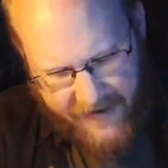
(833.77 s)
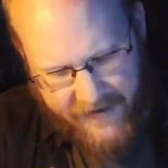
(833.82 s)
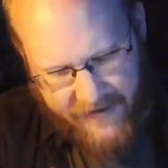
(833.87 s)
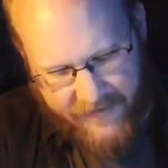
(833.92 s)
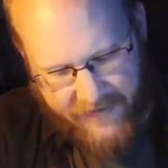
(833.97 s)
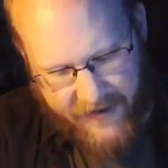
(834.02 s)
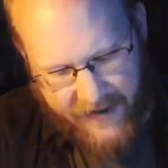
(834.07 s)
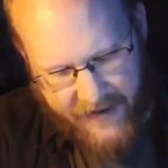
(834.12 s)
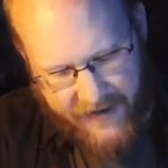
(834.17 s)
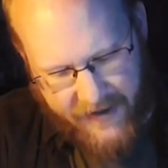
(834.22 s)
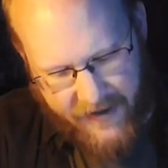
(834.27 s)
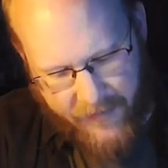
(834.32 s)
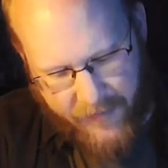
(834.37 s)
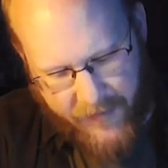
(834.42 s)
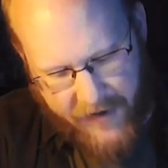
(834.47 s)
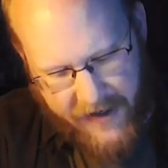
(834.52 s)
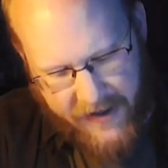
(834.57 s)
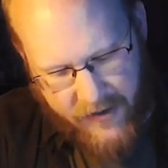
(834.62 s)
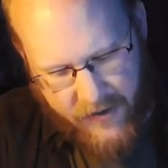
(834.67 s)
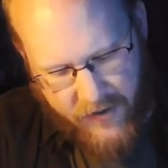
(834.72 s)
kind of like a
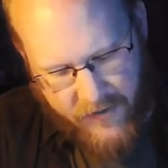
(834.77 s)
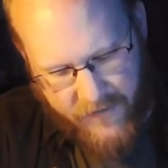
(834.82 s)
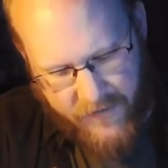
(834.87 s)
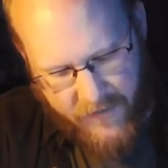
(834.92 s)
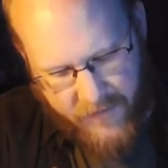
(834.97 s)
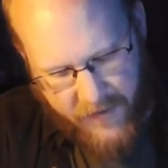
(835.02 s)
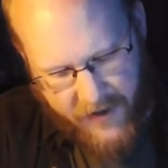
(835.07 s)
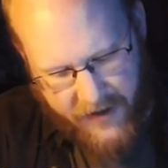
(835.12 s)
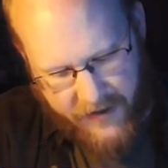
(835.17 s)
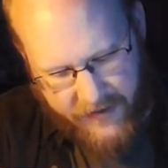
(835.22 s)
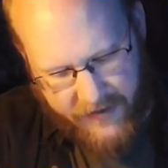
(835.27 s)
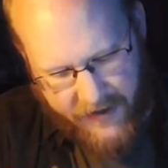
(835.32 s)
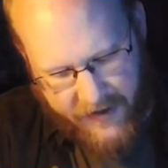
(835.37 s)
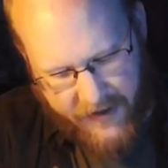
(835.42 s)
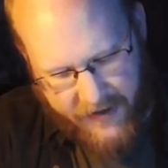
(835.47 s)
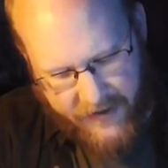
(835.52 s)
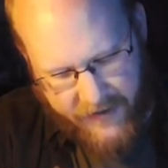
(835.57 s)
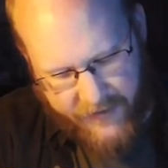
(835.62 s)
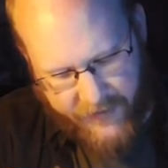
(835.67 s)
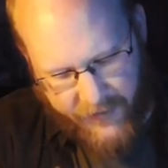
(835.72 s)
makeover
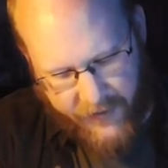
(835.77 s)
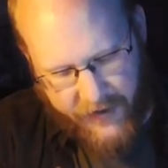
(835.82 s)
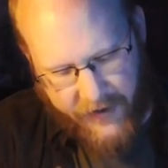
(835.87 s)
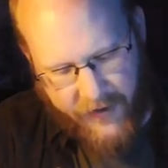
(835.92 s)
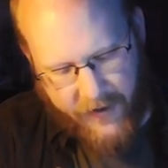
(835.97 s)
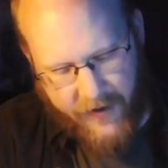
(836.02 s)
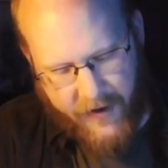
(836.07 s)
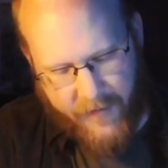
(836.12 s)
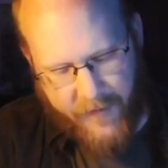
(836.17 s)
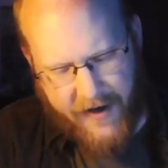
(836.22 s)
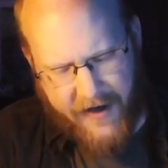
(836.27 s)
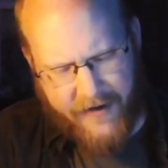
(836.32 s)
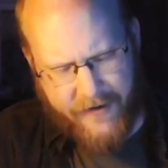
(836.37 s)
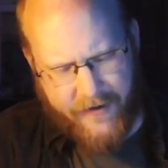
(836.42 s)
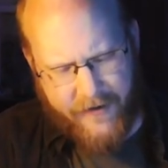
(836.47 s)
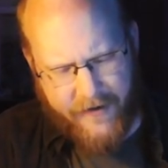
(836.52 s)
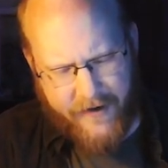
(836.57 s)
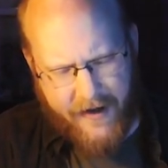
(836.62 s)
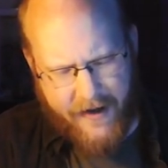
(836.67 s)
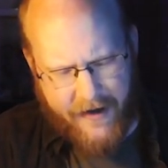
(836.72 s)
montage for your
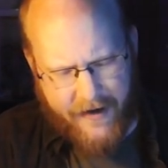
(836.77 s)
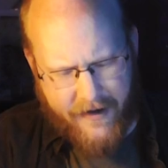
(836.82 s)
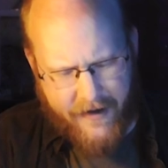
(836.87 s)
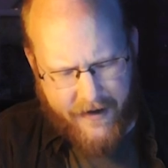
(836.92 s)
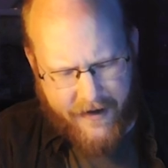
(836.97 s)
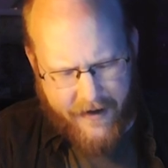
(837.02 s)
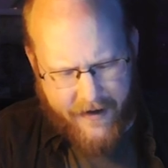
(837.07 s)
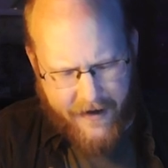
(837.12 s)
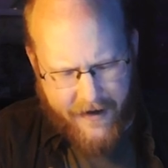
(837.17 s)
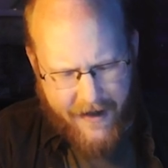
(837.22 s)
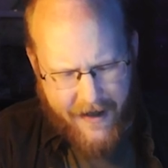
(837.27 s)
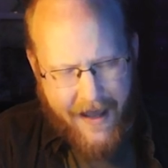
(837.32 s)
commander deck.